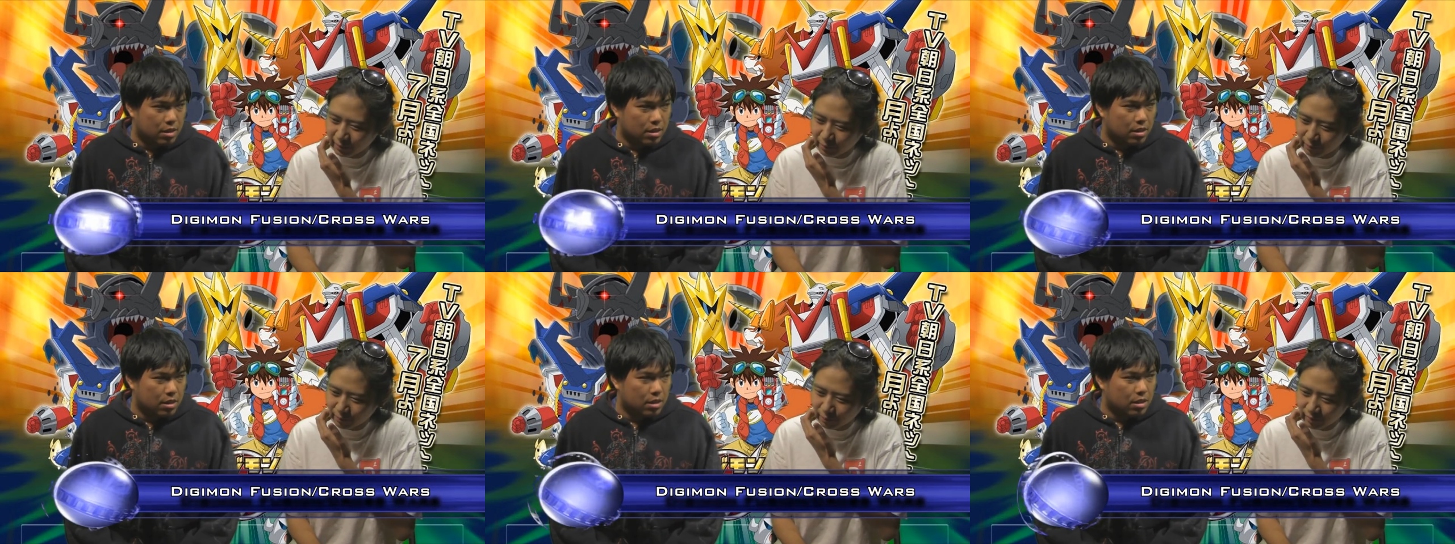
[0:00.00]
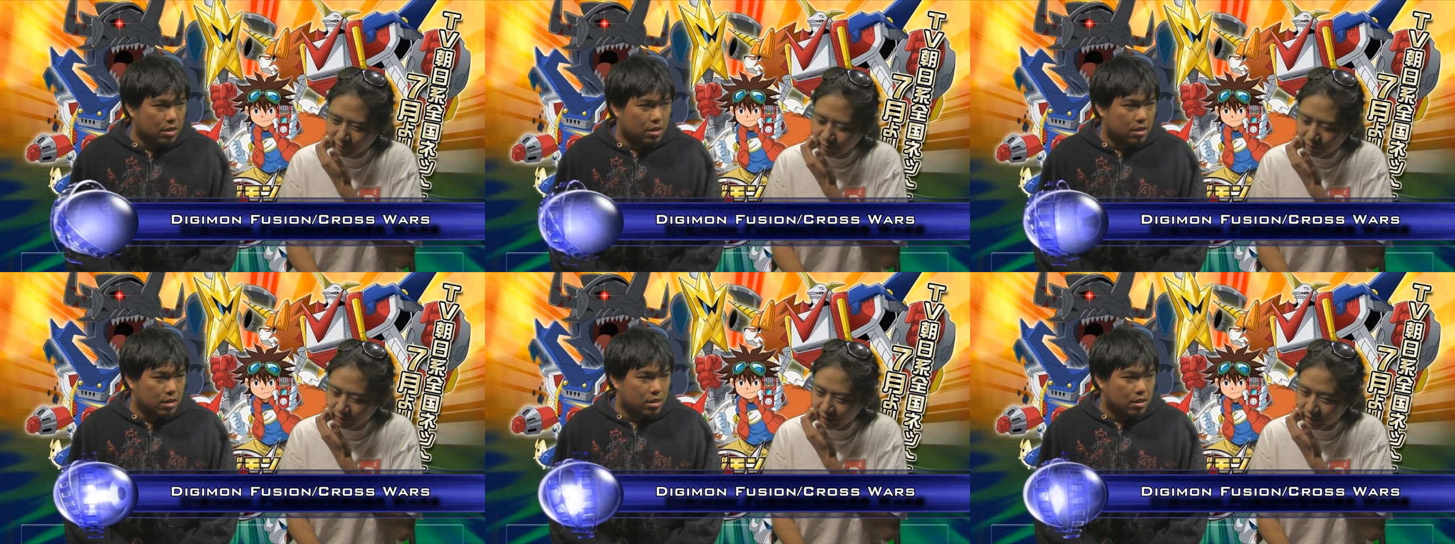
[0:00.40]
Speaker 1: a,
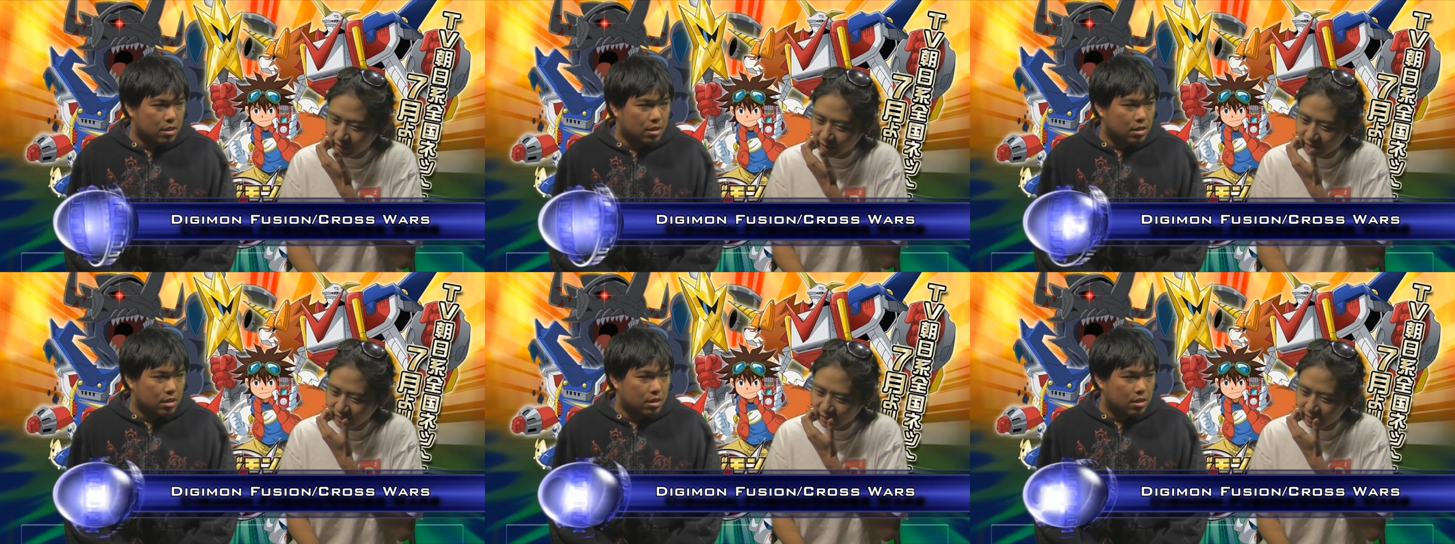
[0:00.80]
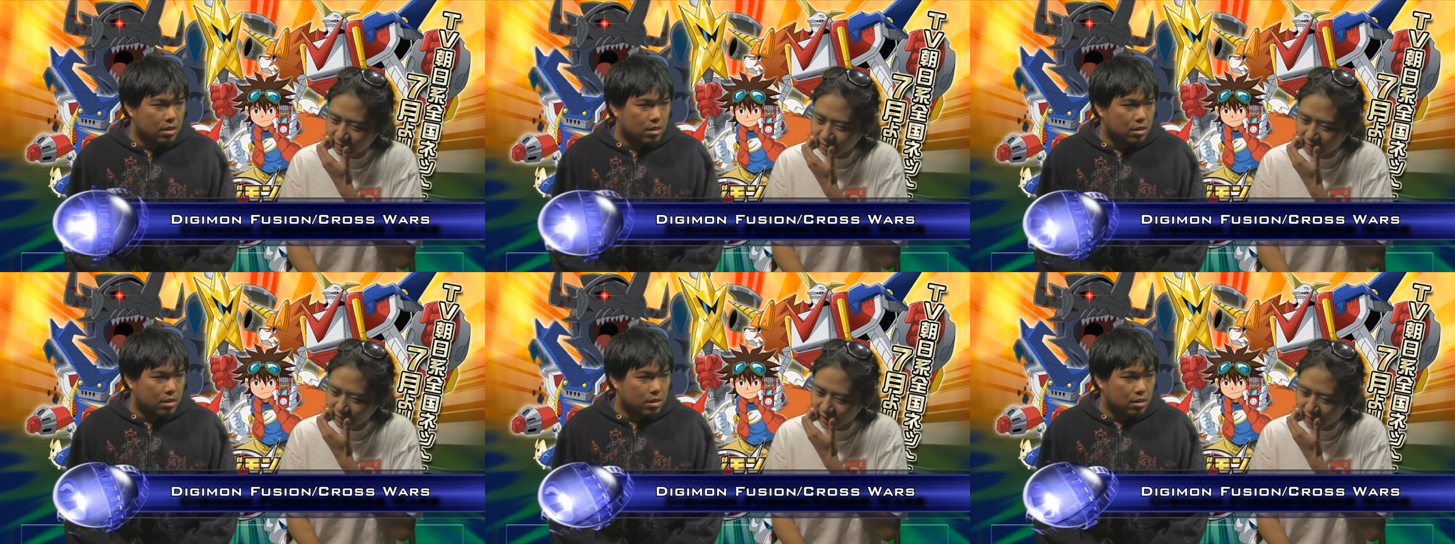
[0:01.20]
a,
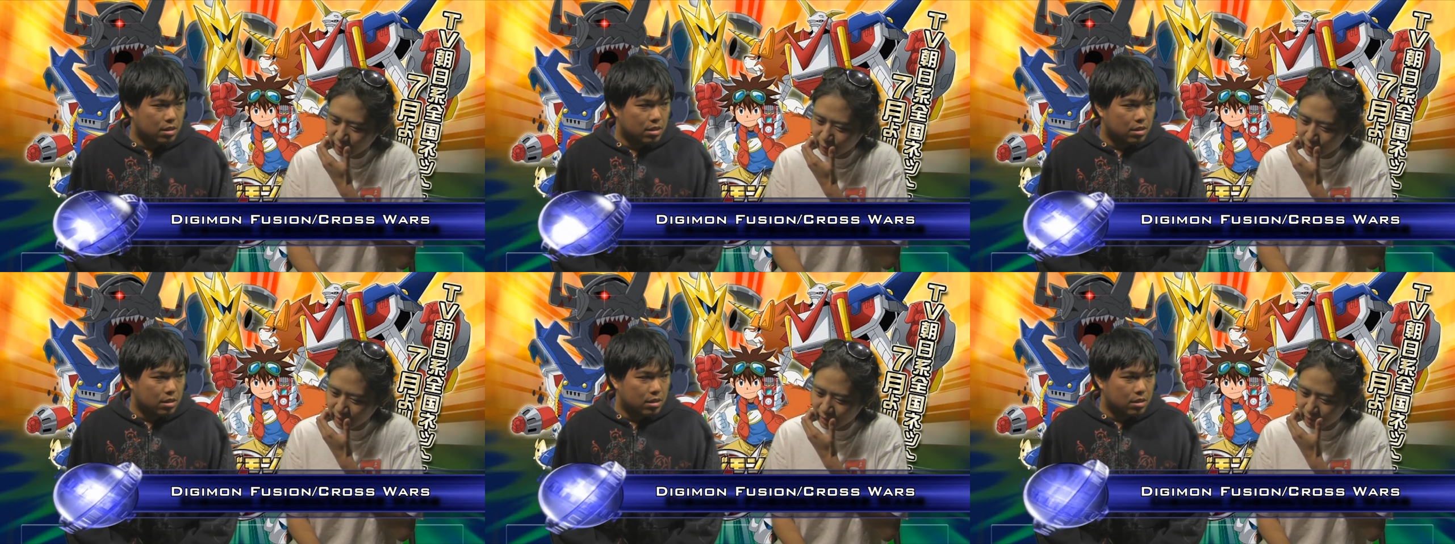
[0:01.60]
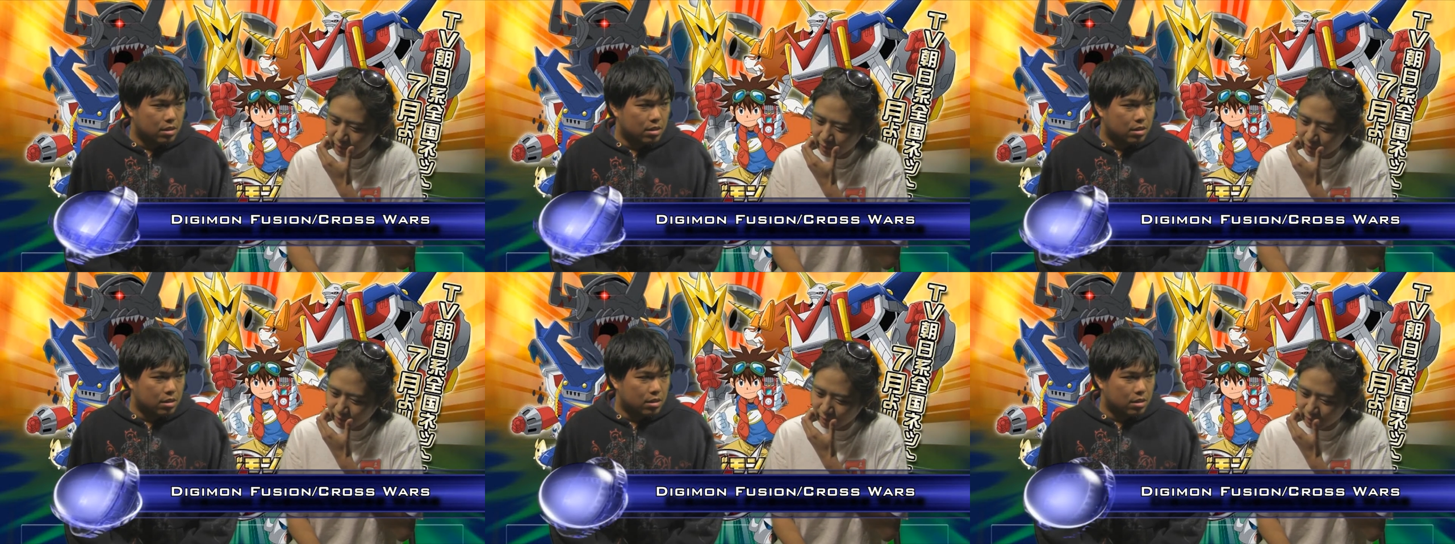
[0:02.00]
like
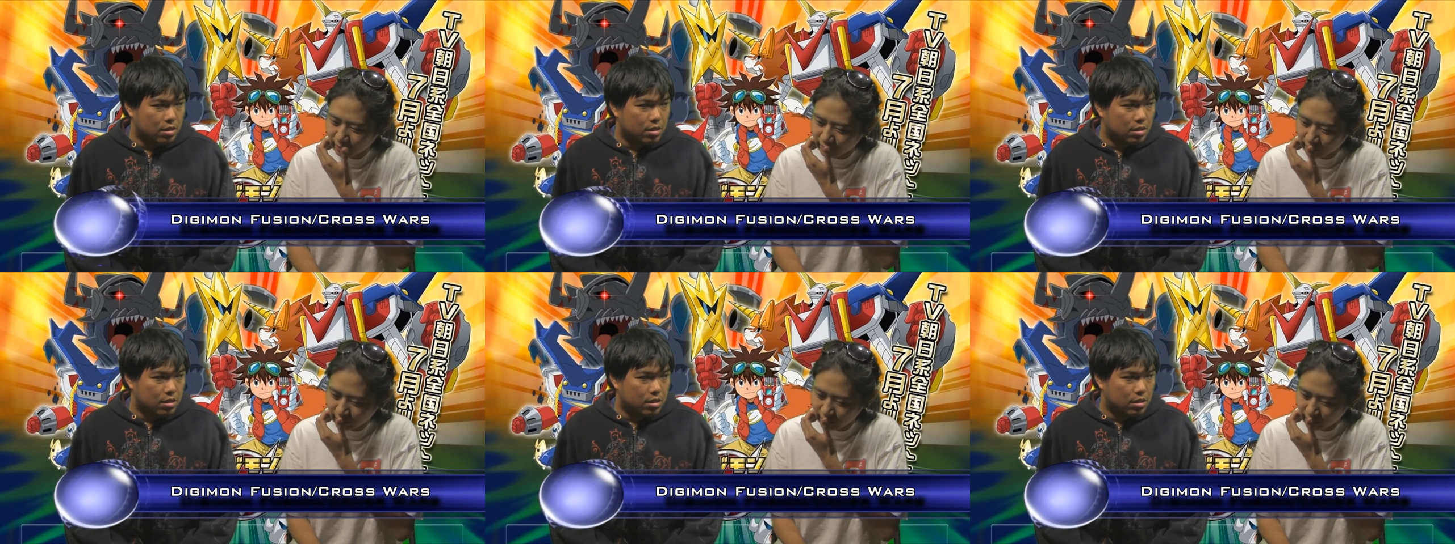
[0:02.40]
whichever